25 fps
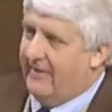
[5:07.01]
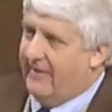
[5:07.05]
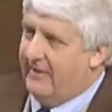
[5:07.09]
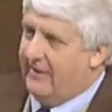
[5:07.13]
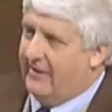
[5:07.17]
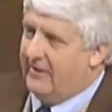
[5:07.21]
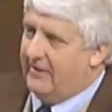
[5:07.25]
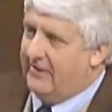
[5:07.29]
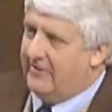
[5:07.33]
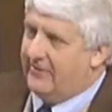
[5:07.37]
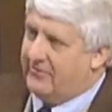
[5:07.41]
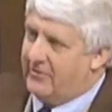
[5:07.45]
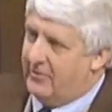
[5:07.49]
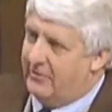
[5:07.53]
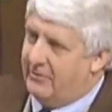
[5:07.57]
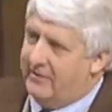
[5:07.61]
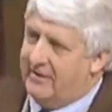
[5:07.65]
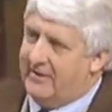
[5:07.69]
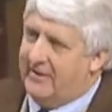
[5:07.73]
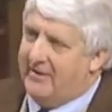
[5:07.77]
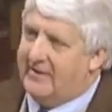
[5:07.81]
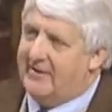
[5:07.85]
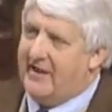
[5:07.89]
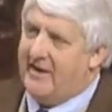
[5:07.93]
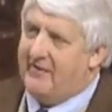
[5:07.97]
It is
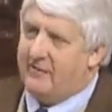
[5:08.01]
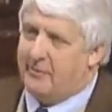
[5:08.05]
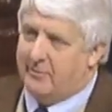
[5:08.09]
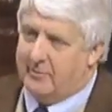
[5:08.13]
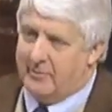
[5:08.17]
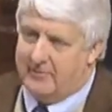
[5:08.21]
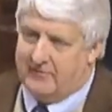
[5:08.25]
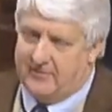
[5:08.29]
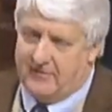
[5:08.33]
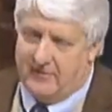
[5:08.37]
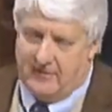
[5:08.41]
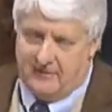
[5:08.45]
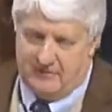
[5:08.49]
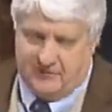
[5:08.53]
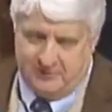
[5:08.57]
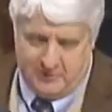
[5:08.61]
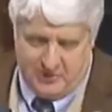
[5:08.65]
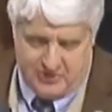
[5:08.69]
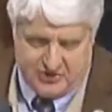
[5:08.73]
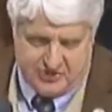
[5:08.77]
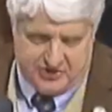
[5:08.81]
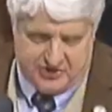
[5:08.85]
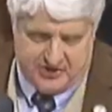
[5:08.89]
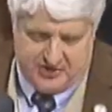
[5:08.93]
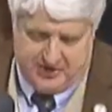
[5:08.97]
only government,
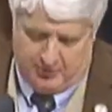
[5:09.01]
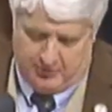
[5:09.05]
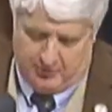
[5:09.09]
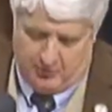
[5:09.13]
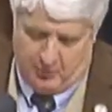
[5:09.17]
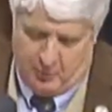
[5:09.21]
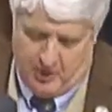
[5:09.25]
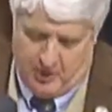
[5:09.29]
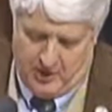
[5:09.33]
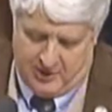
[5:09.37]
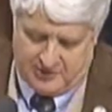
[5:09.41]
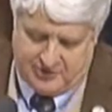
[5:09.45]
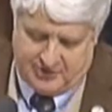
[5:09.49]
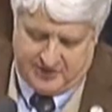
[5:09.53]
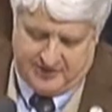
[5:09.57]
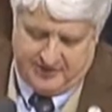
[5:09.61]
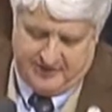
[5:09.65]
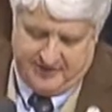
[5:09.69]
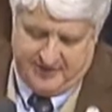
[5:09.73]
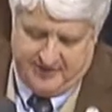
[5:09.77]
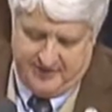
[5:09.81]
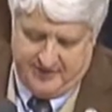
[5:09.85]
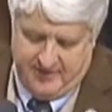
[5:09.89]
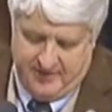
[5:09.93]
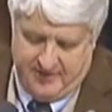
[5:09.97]
especially here in
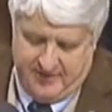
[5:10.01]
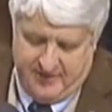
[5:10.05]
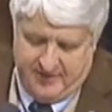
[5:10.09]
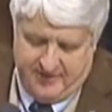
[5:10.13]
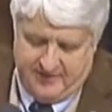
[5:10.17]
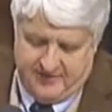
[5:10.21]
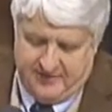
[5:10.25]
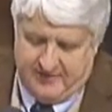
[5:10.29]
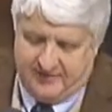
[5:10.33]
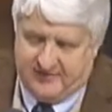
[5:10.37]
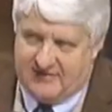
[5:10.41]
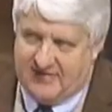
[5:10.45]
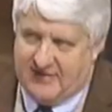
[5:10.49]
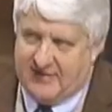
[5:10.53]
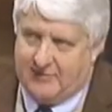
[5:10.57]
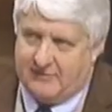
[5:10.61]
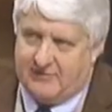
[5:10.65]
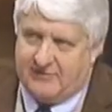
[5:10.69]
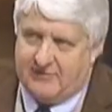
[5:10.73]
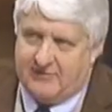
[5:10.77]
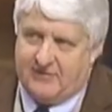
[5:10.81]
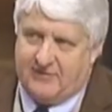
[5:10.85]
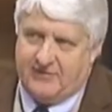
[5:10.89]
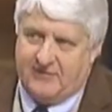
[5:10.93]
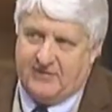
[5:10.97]
Washington, that
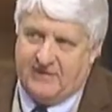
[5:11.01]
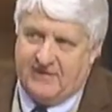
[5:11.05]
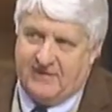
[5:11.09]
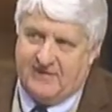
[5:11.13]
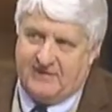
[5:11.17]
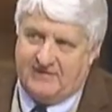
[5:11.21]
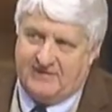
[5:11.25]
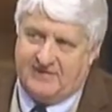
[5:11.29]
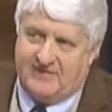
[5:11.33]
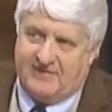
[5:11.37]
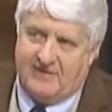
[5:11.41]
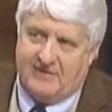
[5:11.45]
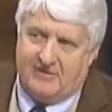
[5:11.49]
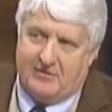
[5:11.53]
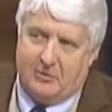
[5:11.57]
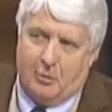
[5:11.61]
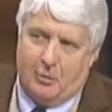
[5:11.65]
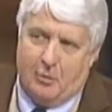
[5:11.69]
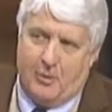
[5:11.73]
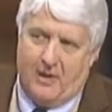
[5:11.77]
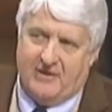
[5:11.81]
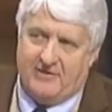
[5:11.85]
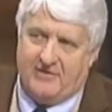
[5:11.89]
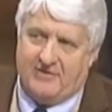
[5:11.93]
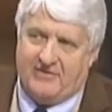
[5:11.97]
seems to see that
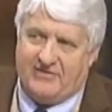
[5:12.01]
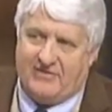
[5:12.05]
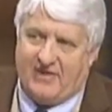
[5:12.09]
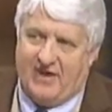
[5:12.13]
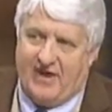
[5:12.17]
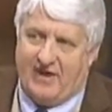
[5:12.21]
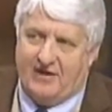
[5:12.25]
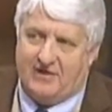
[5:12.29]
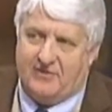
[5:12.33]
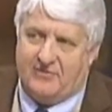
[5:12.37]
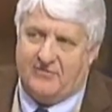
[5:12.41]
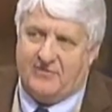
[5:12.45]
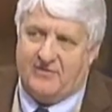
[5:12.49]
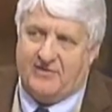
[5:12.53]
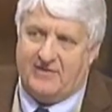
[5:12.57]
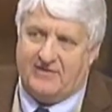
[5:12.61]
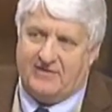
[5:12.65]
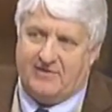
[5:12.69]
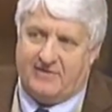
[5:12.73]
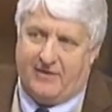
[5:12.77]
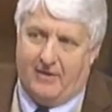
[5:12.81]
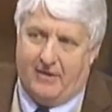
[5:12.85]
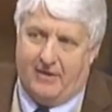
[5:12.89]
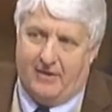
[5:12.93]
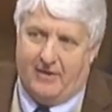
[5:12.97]
one size
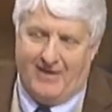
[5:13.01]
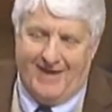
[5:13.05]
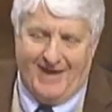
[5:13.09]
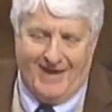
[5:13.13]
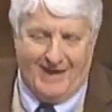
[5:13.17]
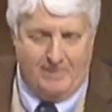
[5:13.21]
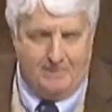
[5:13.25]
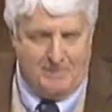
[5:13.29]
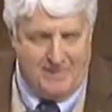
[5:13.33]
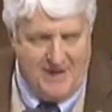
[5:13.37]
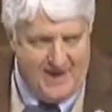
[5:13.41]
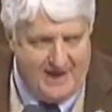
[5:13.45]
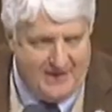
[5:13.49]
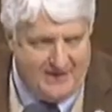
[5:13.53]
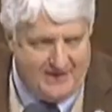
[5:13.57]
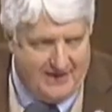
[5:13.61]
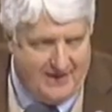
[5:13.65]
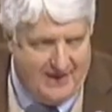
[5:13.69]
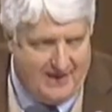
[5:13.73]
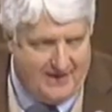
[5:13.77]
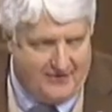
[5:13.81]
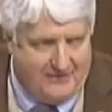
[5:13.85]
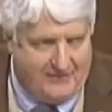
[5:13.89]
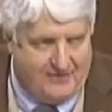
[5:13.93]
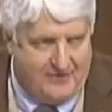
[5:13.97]
fits all and
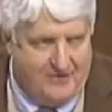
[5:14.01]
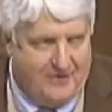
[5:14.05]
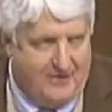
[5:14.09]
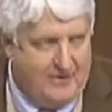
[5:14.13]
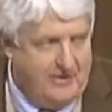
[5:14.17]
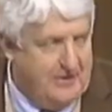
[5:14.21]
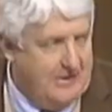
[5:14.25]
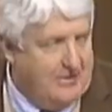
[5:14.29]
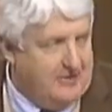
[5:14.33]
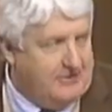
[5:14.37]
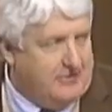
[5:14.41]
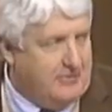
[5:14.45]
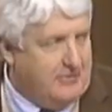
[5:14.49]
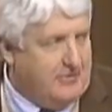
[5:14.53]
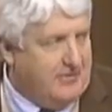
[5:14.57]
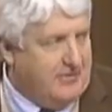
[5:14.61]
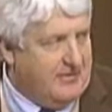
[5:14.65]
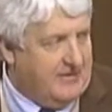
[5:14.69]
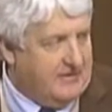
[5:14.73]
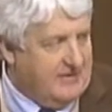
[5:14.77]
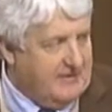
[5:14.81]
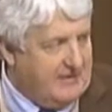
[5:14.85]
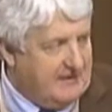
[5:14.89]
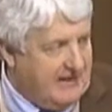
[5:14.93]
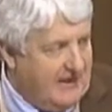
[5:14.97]
mandates so that
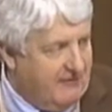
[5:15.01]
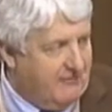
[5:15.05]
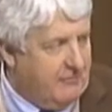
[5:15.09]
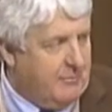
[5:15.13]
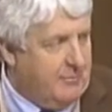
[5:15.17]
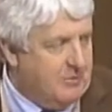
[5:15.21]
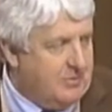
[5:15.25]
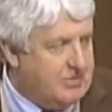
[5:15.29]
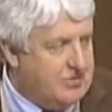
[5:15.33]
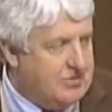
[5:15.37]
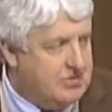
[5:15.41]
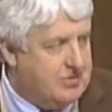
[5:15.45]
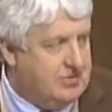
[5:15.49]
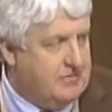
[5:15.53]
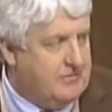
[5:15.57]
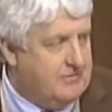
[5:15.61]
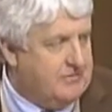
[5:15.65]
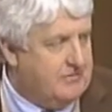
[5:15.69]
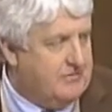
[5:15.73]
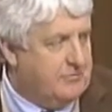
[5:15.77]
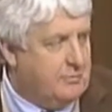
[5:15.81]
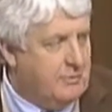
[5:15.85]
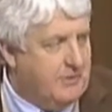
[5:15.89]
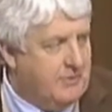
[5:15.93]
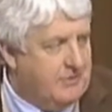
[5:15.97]
the government
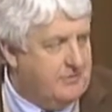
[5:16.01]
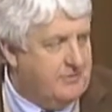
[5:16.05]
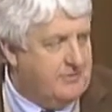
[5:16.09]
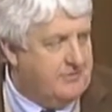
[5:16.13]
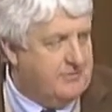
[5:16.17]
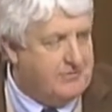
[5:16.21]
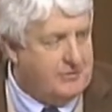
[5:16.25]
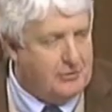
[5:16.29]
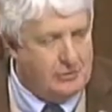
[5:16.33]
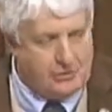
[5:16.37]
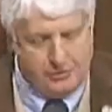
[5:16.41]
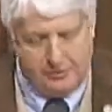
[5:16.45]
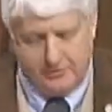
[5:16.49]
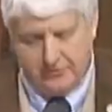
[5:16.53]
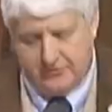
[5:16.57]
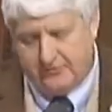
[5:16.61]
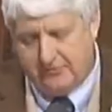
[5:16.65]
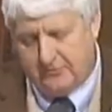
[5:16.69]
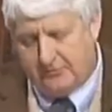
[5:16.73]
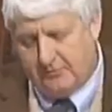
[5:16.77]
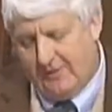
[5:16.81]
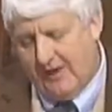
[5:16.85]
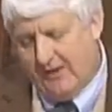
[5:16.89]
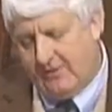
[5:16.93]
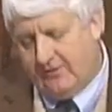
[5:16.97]
chooses winners and
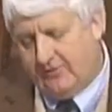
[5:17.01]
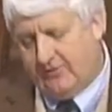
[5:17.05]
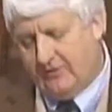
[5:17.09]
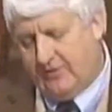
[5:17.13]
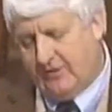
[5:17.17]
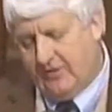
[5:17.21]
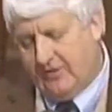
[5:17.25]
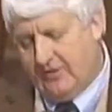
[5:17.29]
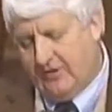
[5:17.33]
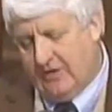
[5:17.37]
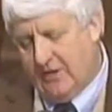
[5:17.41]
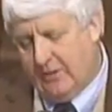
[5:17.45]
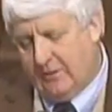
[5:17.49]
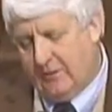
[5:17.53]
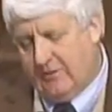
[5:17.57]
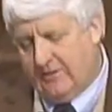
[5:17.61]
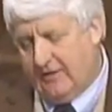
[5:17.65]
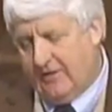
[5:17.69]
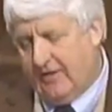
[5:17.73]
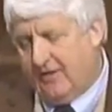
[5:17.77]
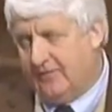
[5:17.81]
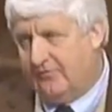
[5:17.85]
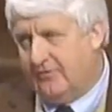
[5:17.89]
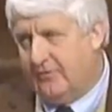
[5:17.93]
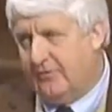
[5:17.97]
losers rather than allowing
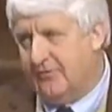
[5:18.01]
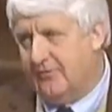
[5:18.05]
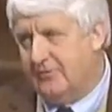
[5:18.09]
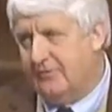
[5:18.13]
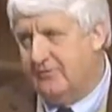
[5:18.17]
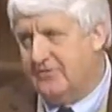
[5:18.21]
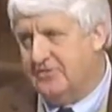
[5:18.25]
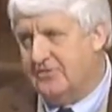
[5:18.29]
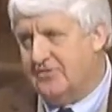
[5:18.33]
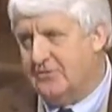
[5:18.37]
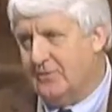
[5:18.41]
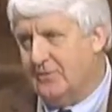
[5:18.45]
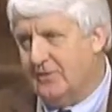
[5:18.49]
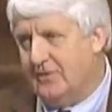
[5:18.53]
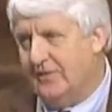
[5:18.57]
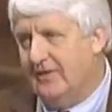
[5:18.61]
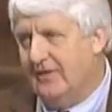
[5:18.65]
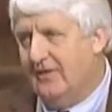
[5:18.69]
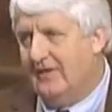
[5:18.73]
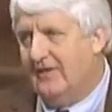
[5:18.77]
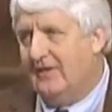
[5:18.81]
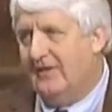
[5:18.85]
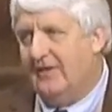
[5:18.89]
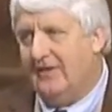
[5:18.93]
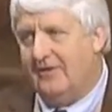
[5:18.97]
that for individual.
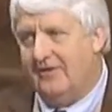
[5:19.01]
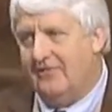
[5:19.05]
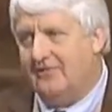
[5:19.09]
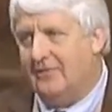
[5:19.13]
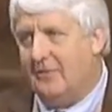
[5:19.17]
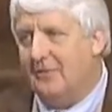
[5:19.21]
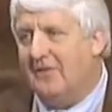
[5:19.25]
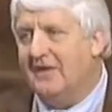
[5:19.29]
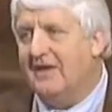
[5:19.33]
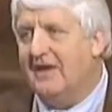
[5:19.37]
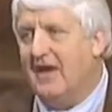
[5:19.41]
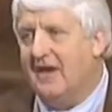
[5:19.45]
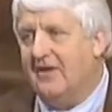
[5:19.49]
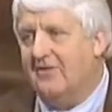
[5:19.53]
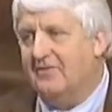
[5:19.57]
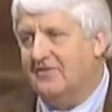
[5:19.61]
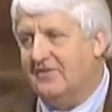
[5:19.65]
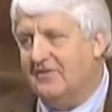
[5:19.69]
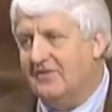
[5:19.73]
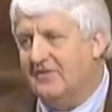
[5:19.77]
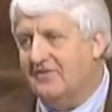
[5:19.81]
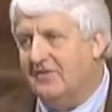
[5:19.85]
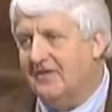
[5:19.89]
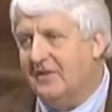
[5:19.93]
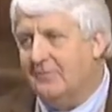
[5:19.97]
It is only us
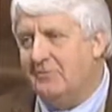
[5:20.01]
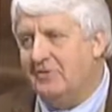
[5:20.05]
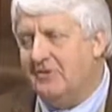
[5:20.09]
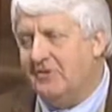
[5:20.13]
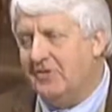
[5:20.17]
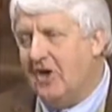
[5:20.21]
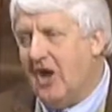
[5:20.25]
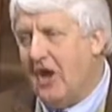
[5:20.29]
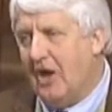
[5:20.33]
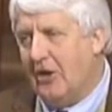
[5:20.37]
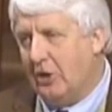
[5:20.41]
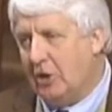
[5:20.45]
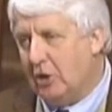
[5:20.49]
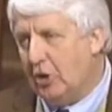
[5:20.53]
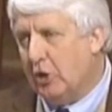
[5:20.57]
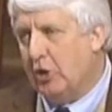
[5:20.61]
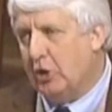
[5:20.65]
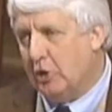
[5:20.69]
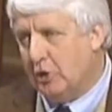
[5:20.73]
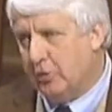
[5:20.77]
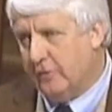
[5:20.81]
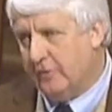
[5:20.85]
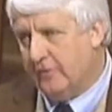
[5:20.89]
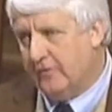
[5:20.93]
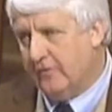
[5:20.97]
that seem to not
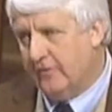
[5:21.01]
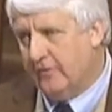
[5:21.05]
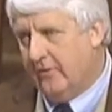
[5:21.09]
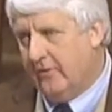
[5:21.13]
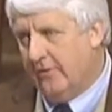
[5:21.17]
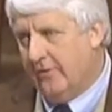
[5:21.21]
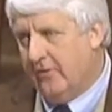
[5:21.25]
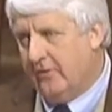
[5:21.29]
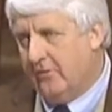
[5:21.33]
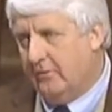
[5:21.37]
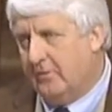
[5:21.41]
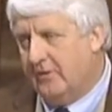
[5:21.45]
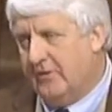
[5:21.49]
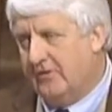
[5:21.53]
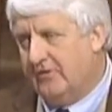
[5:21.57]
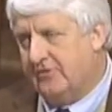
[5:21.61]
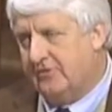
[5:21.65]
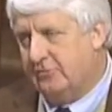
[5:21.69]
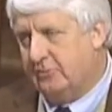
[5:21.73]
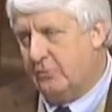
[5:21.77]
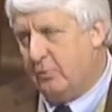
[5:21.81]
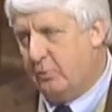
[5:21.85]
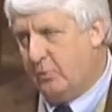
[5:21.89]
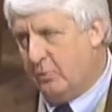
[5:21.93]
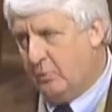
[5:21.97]
learn what
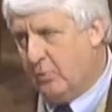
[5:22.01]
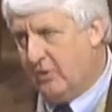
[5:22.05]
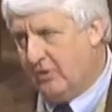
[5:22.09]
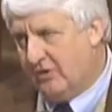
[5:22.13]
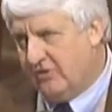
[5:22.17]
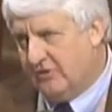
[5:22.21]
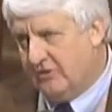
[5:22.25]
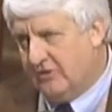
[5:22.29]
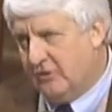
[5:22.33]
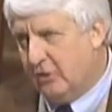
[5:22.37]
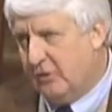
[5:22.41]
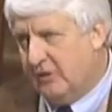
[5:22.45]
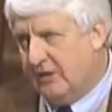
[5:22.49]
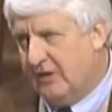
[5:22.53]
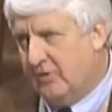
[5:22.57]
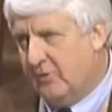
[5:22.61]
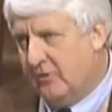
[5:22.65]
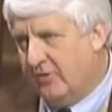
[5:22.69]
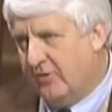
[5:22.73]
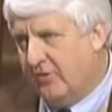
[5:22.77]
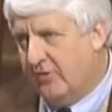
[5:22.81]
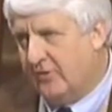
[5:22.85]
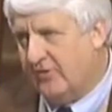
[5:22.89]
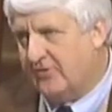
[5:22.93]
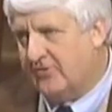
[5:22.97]
is yearning
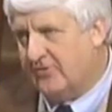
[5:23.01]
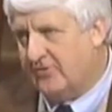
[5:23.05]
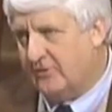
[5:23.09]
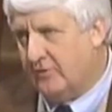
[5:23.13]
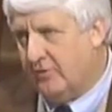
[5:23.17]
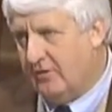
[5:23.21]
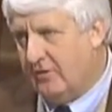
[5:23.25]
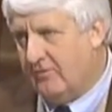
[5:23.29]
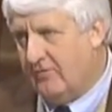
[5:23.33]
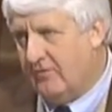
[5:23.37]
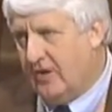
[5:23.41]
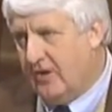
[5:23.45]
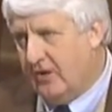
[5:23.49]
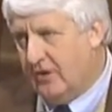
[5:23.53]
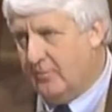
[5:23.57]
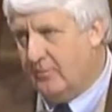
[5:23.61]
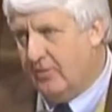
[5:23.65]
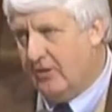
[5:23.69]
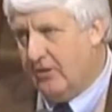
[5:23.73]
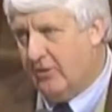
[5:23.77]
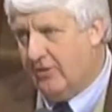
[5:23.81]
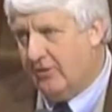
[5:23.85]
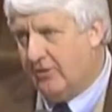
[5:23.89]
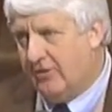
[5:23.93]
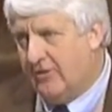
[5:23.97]
within the soul of all
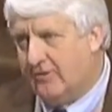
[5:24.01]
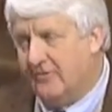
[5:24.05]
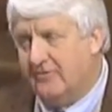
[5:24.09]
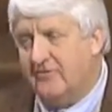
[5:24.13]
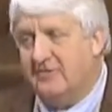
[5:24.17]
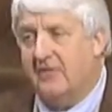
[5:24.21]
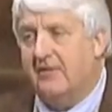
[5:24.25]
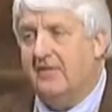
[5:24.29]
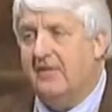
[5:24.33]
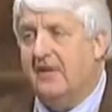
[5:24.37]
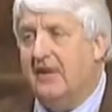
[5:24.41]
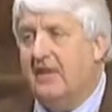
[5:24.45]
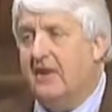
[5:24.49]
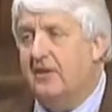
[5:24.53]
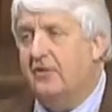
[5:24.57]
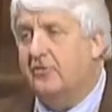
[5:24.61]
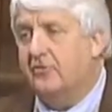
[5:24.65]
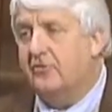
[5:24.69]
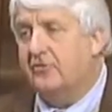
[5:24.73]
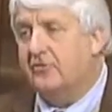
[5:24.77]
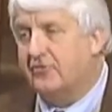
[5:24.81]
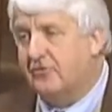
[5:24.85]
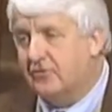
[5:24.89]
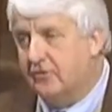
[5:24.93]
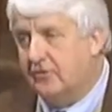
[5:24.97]
Americans that they
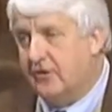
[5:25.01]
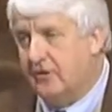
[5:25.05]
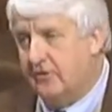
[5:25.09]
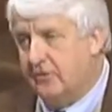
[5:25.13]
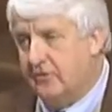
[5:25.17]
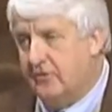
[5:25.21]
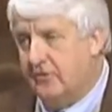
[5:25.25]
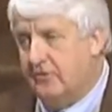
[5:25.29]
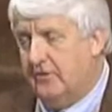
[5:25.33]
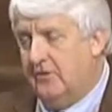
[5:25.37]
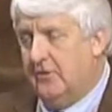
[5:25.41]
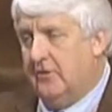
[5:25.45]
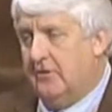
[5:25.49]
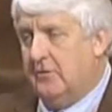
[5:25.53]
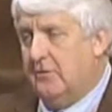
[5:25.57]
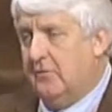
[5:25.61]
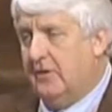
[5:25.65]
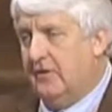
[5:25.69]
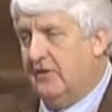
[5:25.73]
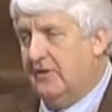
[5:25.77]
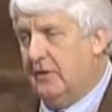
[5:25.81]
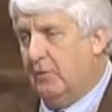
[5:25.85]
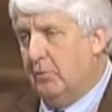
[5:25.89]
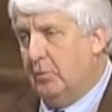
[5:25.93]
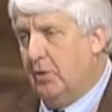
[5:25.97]
understood
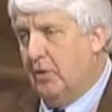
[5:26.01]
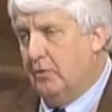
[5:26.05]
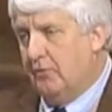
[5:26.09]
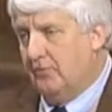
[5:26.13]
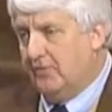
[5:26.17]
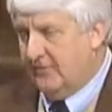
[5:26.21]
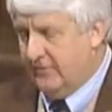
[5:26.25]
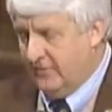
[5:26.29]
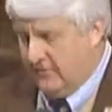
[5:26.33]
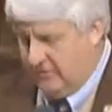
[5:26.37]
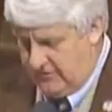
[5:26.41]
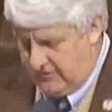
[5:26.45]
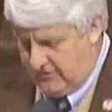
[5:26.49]
when they wrote